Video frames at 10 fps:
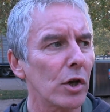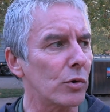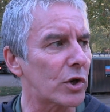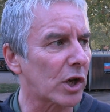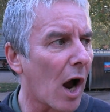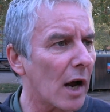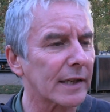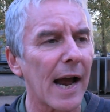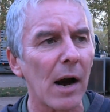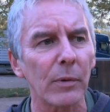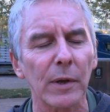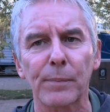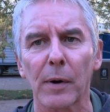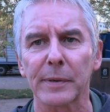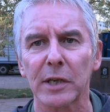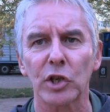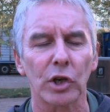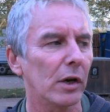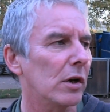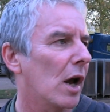You start out with a
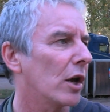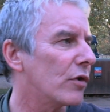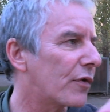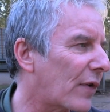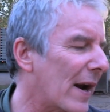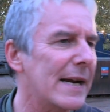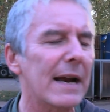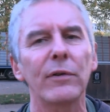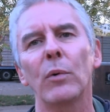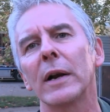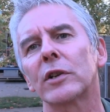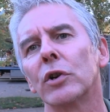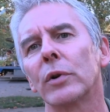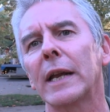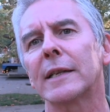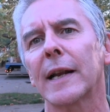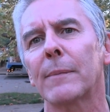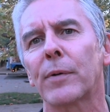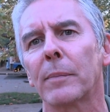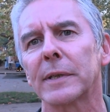proposition, you fund everyone to look into
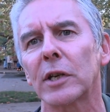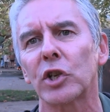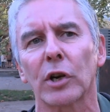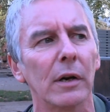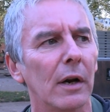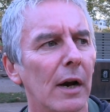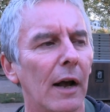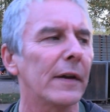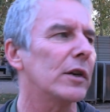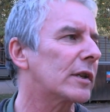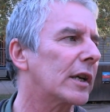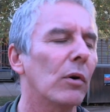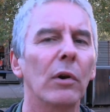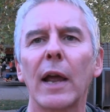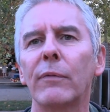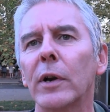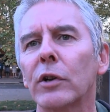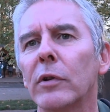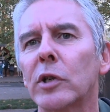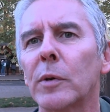that proposition, and then you say, "Oh look, everyone
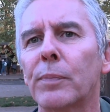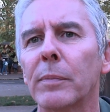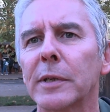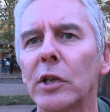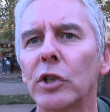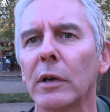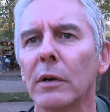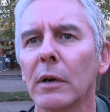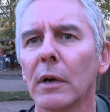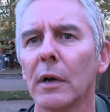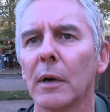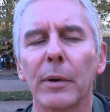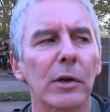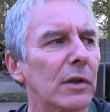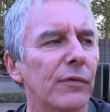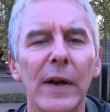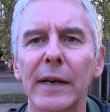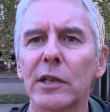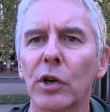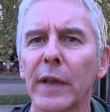agrees to the proposition," because the
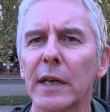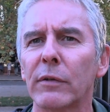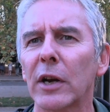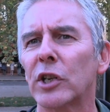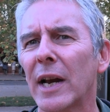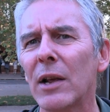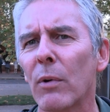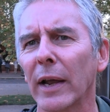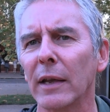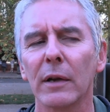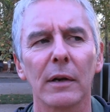funding's gone that direction anyway.